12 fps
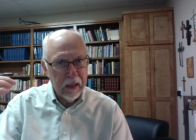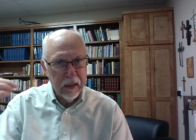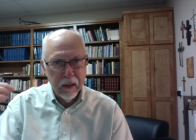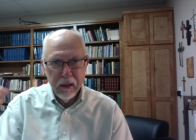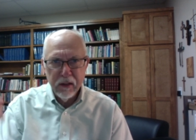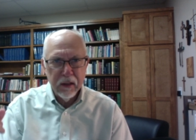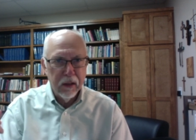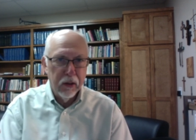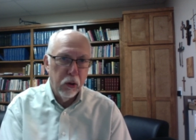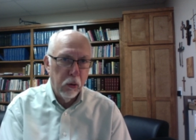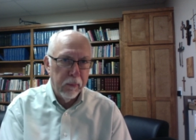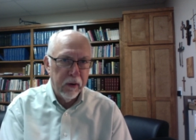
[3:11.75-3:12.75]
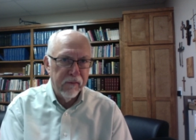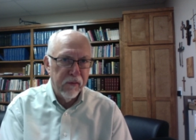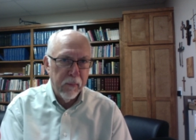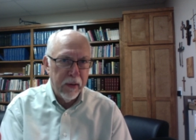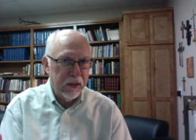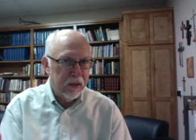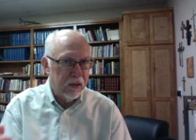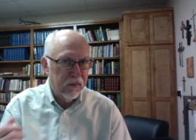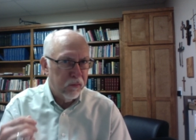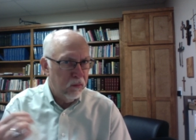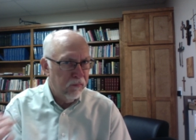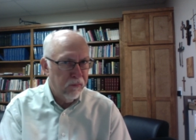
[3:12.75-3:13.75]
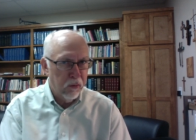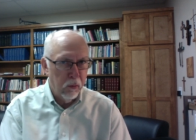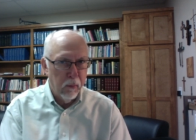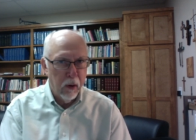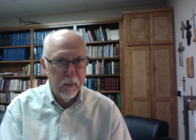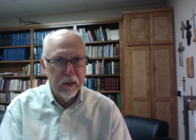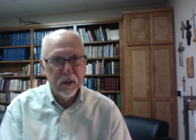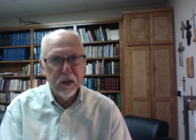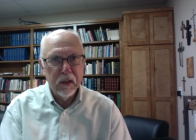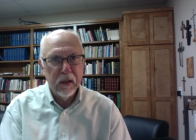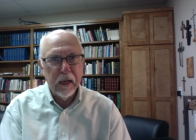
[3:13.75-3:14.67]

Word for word: at least a little bit of a message for a few moments.